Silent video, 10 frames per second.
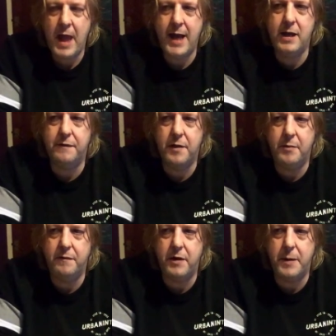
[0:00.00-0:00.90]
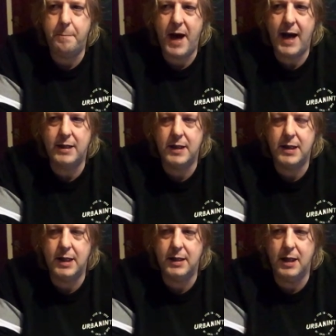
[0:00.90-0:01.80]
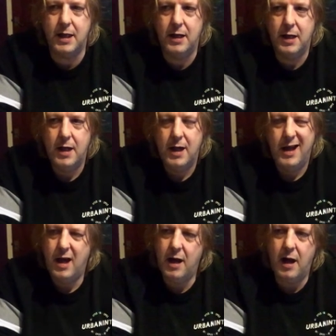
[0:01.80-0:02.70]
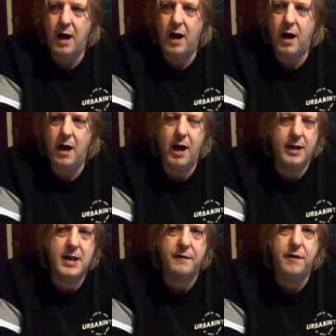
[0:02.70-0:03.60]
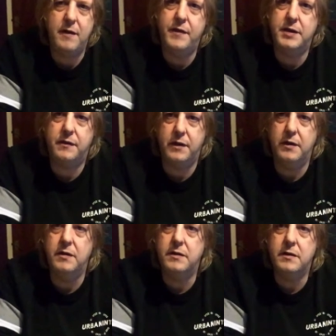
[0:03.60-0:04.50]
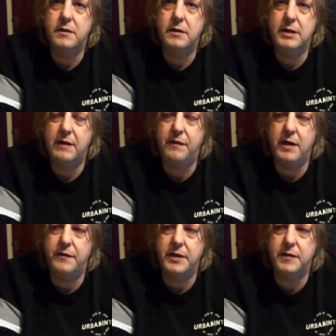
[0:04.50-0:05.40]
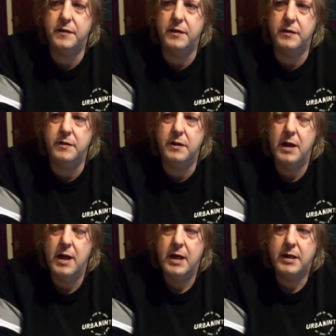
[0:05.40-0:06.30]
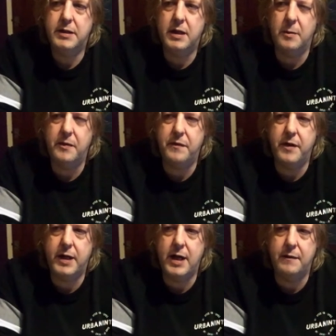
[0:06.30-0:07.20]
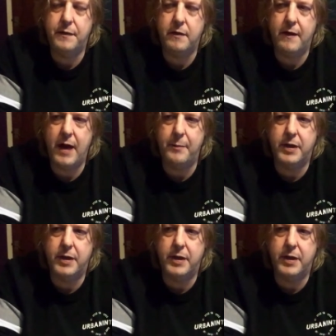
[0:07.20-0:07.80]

any of them are very bad. I think that uh, uh, definitely if it's food, definitely if it's food, because you got to be very careful around that.